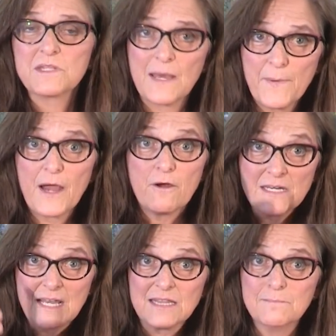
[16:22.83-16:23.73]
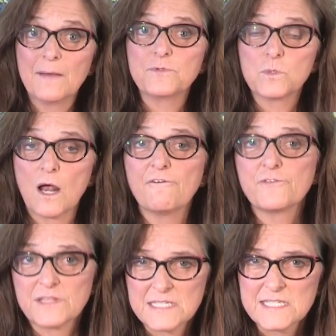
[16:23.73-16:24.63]
with that buyer and get them up to an
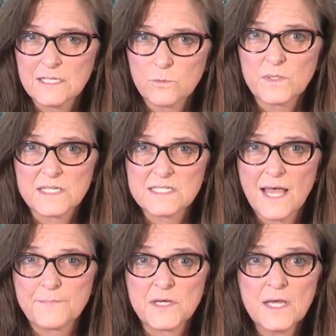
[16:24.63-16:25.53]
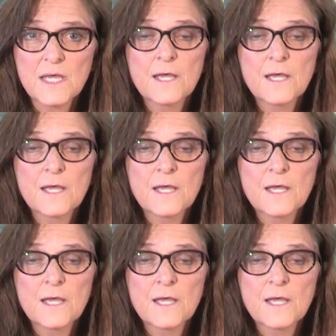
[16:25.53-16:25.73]
offer that the seller would accept.